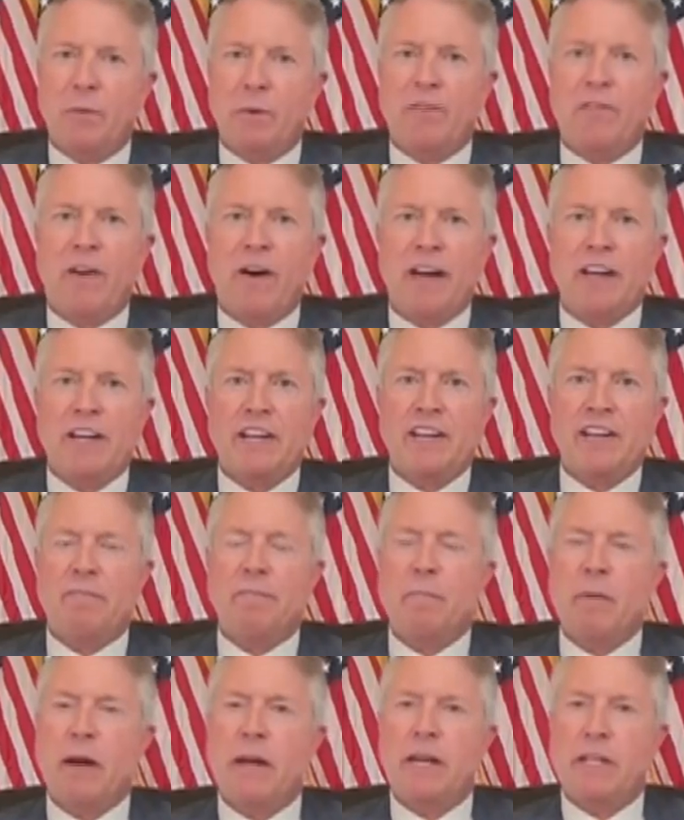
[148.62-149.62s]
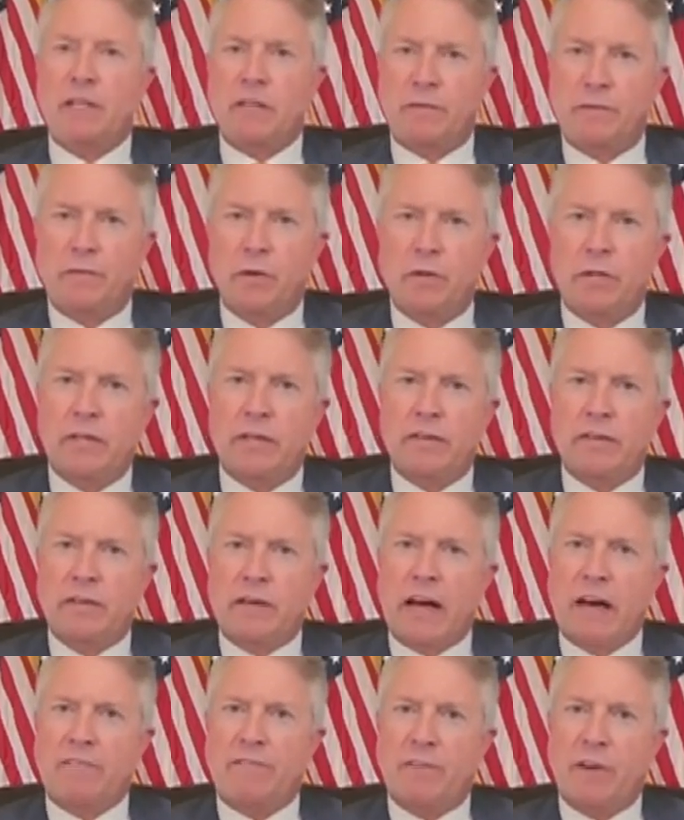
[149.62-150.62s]
we find enough money to fully
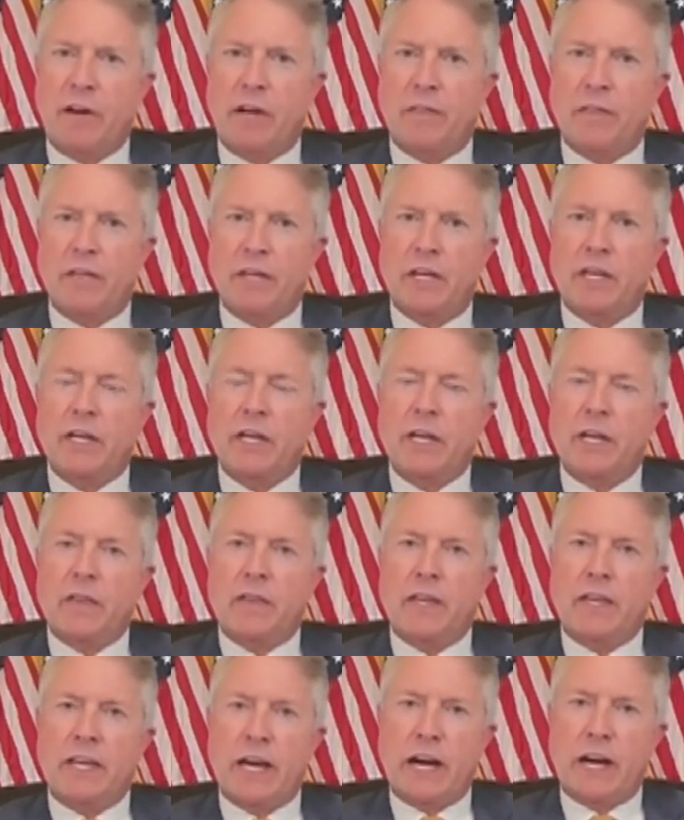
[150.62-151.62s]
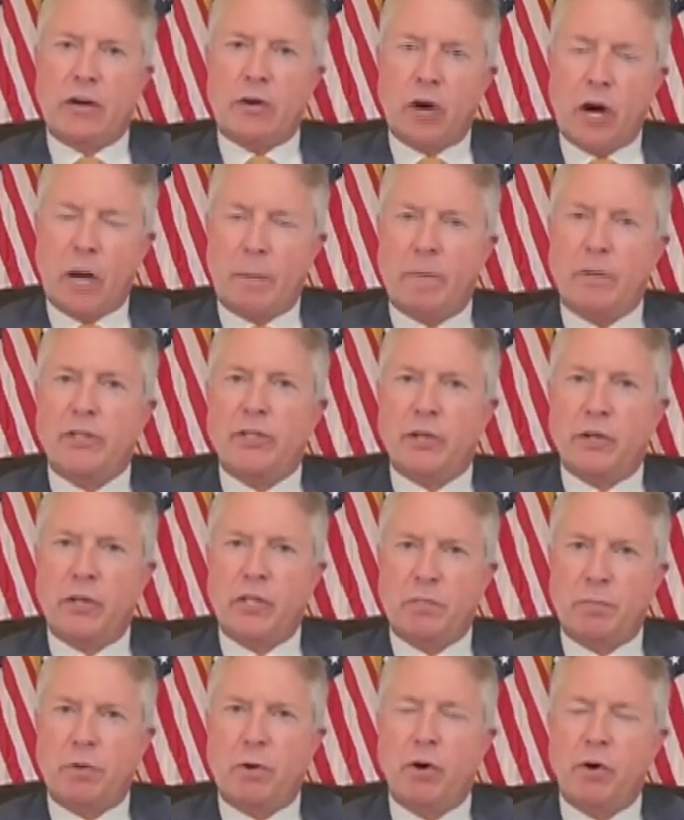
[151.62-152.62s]
fund the crop
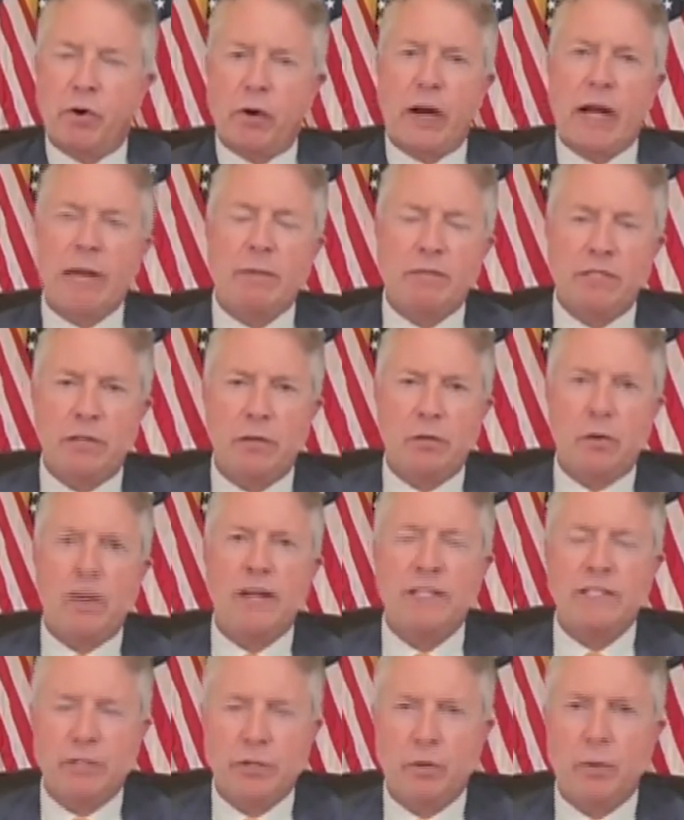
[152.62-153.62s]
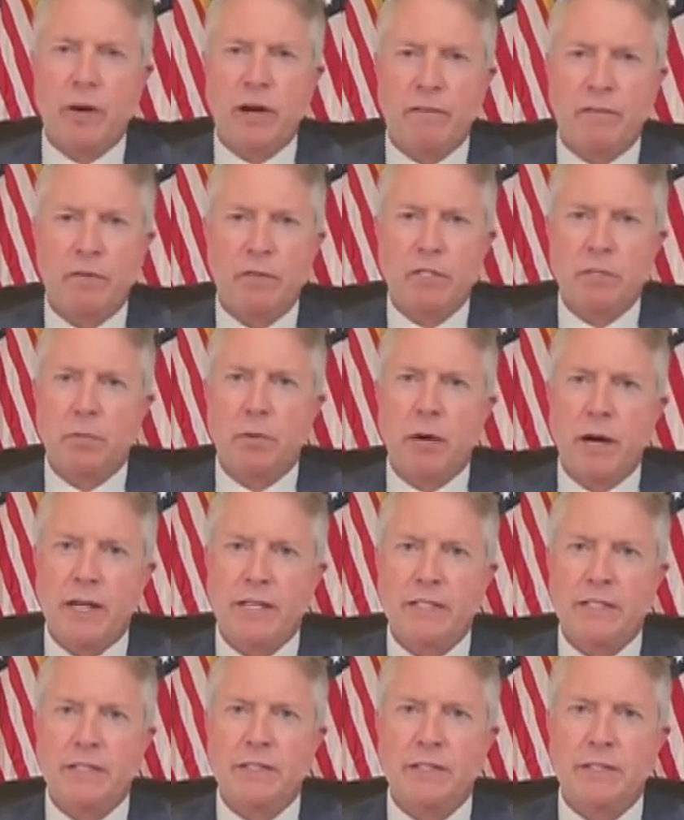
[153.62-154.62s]
insurance programs and raise the reference
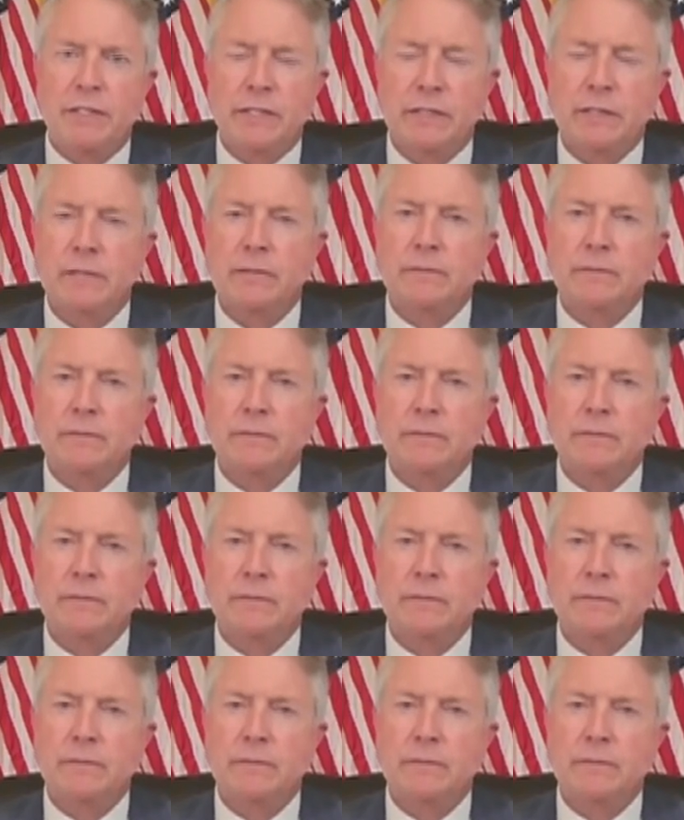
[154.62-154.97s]
prices.